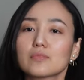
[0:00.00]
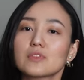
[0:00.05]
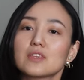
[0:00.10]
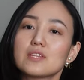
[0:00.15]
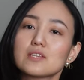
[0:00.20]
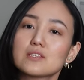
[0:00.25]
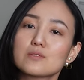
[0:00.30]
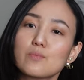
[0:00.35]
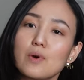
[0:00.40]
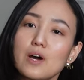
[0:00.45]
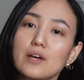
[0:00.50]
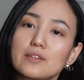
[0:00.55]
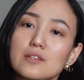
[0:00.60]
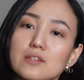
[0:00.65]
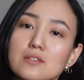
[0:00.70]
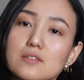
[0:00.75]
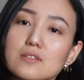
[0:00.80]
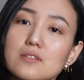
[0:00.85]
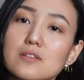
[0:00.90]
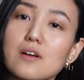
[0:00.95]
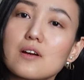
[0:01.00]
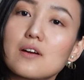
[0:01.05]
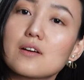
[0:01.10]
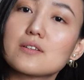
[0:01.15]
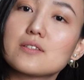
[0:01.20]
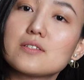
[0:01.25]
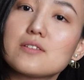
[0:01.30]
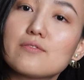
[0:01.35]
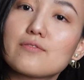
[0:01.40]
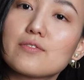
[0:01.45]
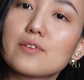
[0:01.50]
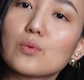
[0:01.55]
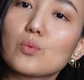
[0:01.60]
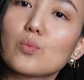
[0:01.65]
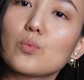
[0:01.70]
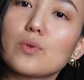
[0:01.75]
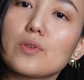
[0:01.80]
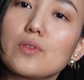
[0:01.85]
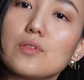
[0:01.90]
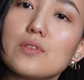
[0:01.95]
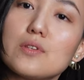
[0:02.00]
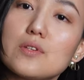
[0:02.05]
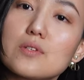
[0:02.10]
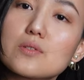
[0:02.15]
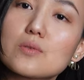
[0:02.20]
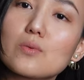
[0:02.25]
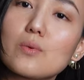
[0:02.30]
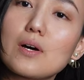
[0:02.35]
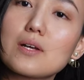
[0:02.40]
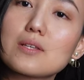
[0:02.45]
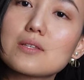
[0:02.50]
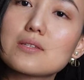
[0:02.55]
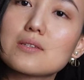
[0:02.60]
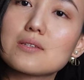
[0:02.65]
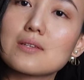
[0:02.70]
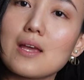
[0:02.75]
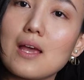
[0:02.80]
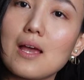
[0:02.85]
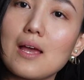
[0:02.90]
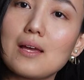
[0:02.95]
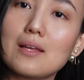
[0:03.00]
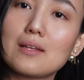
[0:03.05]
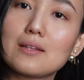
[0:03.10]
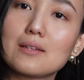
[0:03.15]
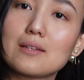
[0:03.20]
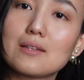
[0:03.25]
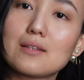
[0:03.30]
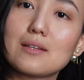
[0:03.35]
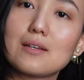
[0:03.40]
These buttons are different with these ones, and